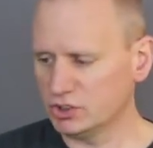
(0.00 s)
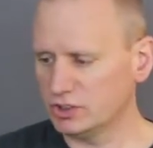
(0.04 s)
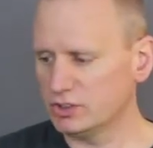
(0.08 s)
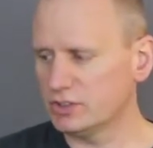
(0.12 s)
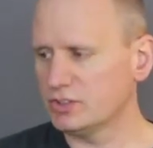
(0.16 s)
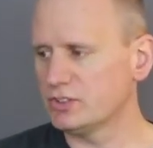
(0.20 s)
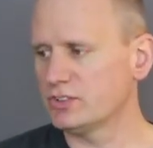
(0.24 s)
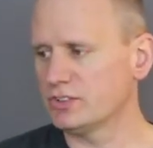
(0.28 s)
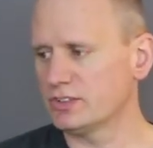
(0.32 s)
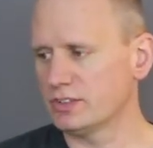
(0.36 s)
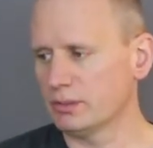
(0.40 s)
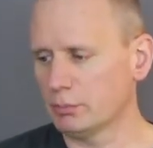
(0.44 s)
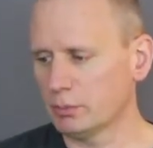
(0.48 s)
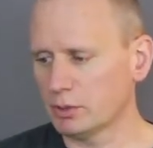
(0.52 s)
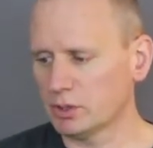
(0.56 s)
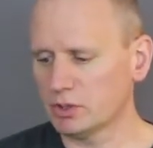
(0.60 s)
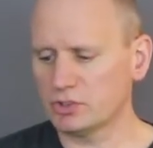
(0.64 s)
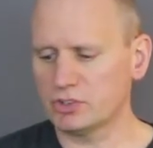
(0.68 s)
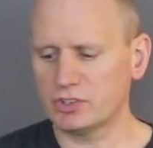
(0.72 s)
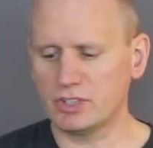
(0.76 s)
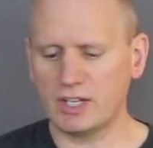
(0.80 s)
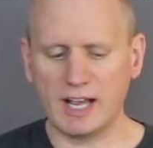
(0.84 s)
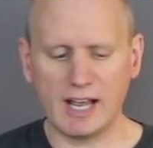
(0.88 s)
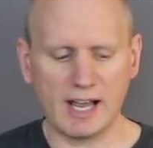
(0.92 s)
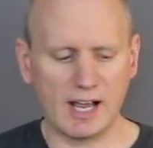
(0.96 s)
Similar
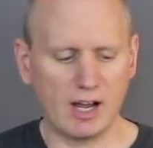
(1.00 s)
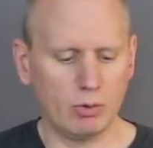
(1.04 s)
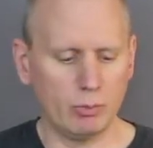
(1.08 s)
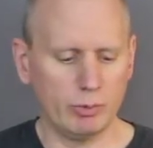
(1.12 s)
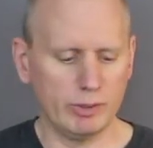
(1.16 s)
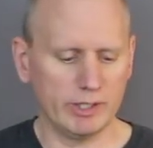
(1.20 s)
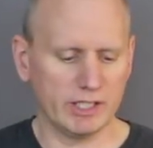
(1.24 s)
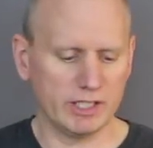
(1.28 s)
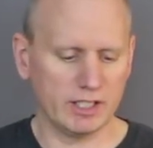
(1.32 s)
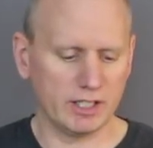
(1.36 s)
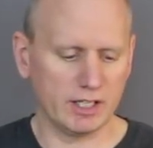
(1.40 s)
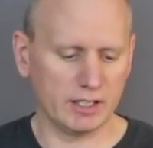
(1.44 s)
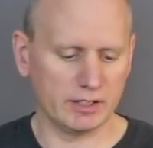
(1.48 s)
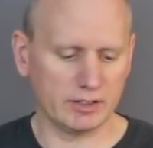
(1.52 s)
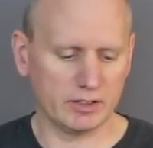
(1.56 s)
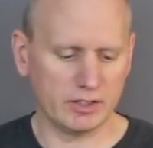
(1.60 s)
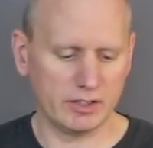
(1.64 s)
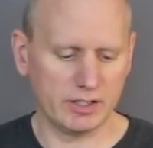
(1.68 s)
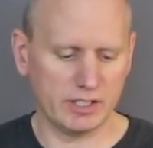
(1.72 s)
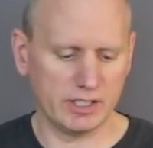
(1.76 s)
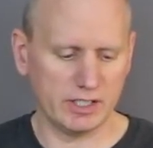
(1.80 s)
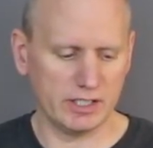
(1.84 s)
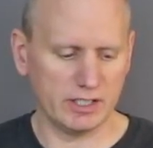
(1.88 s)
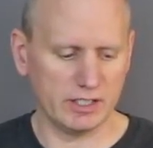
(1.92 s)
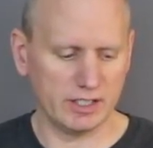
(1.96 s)
to how we cut
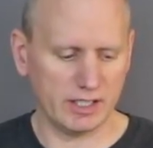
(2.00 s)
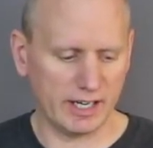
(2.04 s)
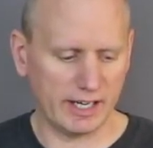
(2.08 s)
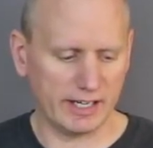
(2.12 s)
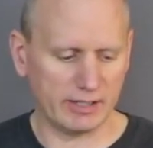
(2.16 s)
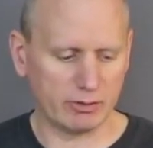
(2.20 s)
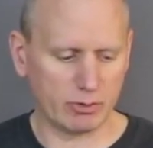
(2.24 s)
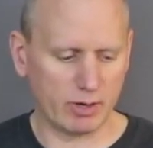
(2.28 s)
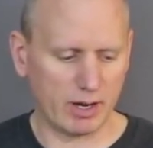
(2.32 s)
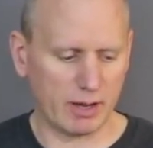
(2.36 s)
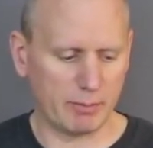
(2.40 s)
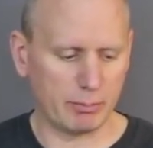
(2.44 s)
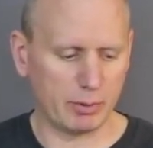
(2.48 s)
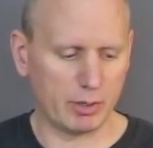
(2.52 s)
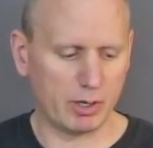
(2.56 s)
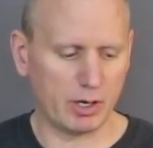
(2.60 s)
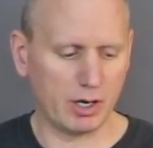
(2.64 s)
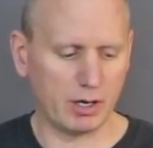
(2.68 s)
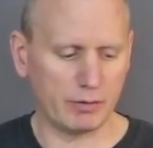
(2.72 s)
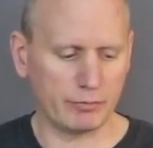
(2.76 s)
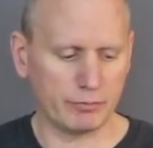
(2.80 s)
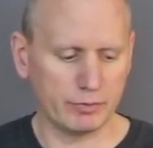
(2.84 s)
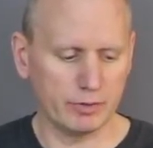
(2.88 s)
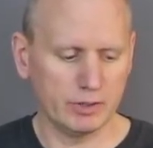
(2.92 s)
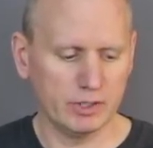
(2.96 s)
the guide wrap
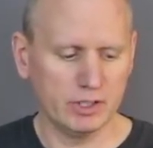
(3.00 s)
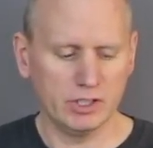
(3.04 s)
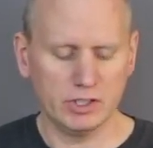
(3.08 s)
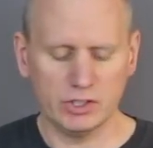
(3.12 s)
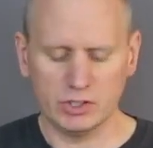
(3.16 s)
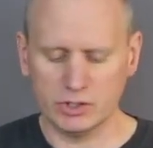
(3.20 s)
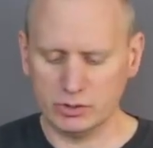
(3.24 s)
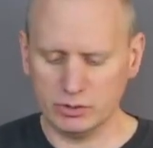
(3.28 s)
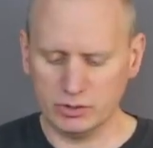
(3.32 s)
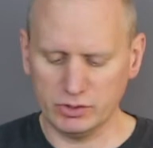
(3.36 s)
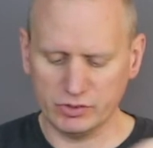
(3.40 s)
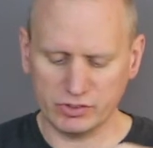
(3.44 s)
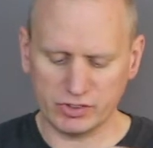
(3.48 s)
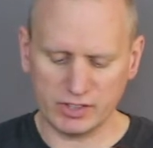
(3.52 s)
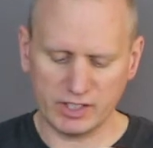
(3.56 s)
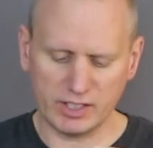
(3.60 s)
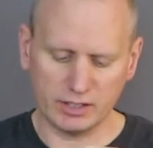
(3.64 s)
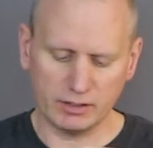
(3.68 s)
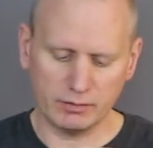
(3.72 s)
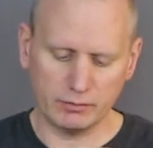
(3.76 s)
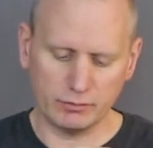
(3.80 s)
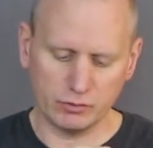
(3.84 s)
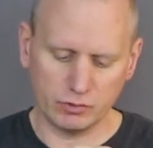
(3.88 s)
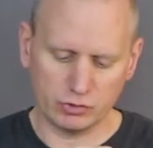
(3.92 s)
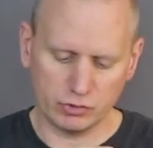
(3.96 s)
off, you just
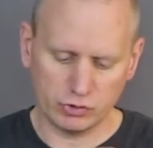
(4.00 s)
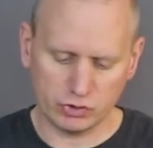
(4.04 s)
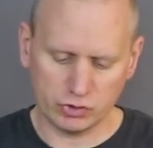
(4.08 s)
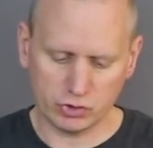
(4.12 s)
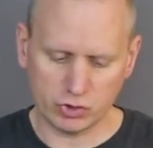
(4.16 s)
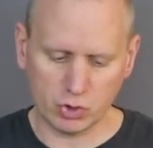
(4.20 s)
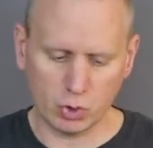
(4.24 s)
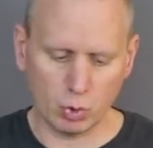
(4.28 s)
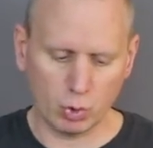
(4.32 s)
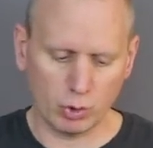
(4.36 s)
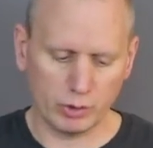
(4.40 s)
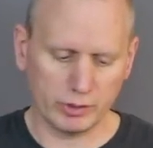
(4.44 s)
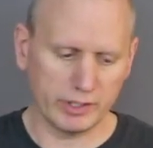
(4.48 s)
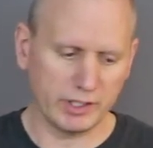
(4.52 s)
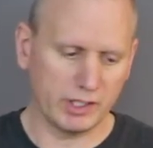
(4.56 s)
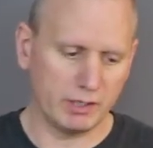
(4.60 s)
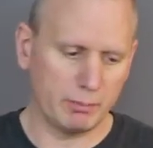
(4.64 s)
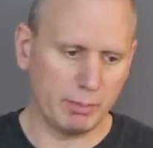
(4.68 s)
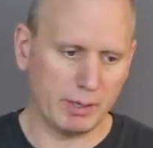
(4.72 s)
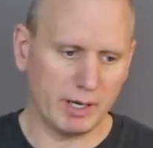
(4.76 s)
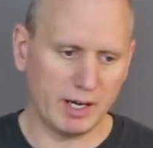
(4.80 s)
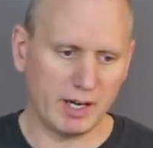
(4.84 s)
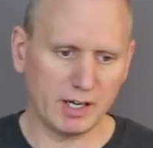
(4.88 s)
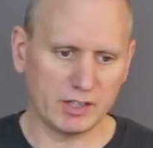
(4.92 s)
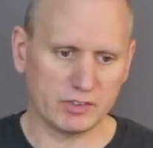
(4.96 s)
kind of score the
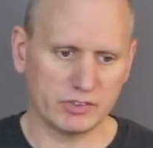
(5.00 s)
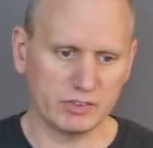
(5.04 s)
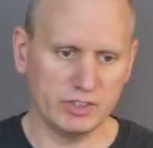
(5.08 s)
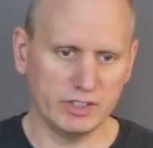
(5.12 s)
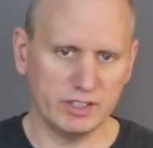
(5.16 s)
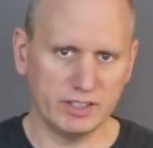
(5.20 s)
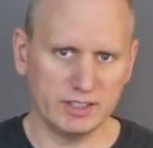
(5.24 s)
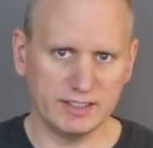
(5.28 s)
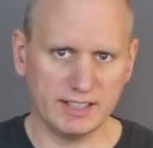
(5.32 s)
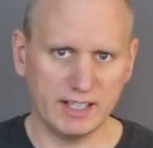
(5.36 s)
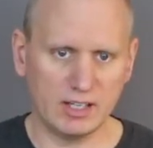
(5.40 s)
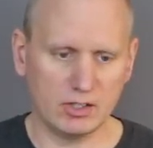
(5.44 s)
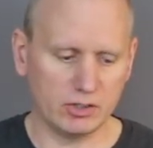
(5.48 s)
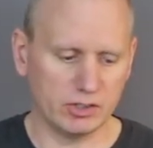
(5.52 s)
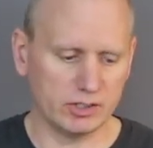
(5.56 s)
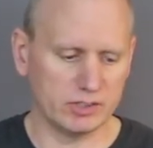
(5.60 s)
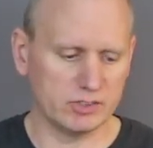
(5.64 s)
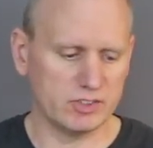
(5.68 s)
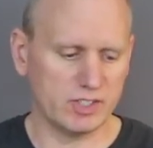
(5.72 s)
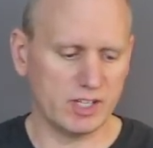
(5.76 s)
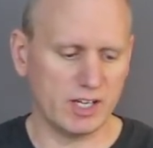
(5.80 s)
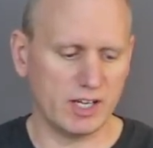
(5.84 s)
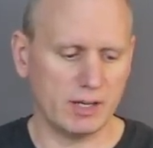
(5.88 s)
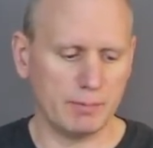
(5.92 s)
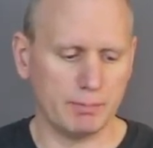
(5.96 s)
epoxy, get down to the
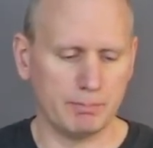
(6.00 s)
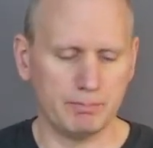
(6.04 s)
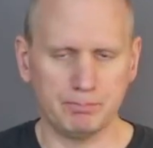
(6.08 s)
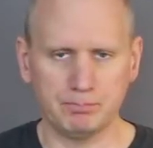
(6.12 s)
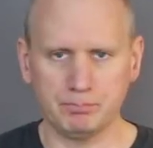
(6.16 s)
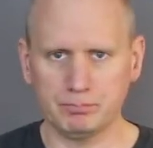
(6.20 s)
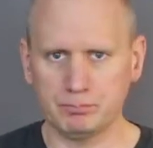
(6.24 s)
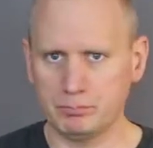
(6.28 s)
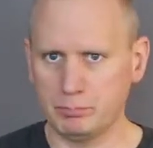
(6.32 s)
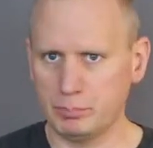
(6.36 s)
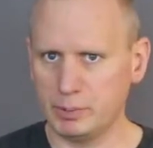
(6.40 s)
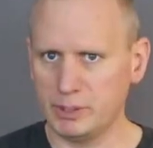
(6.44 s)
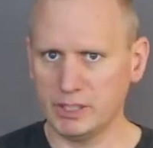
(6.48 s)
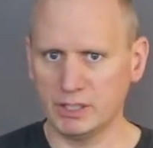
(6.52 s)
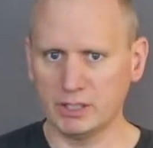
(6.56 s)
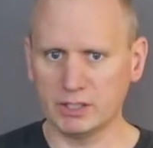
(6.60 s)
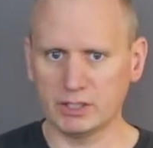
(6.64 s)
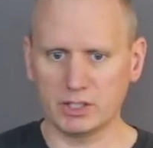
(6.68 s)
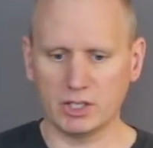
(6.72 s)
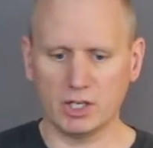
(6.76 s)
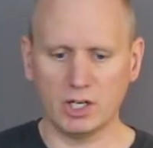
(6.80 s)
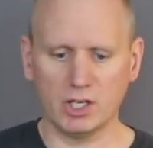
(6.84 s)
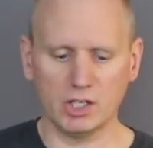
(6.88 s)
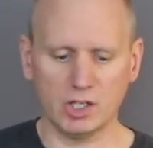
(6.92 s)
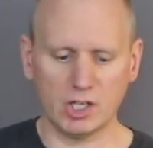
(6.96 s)
tape, peel
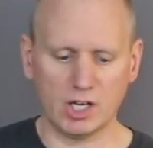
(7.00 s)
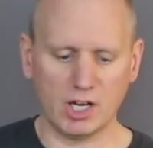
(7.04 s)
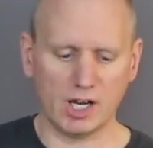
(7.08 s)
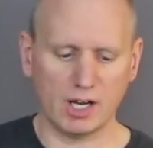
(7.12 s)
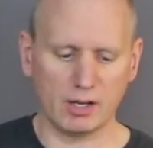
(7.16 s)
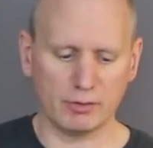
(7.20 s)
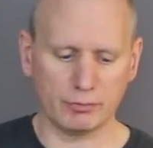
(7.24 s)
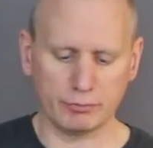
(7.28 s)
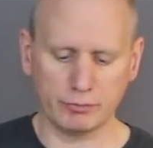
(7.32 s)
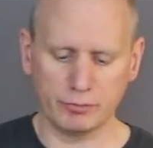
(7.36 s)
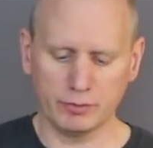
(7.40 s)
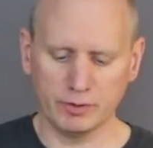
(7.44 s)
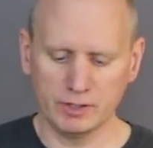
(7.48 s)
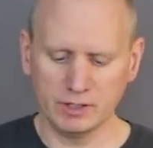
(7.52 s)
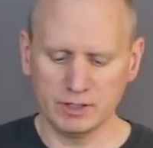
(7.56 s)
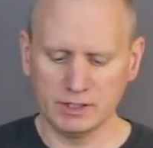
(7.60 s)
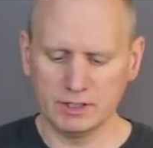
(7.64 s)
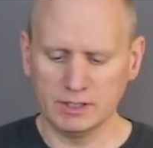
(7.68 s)
it all off.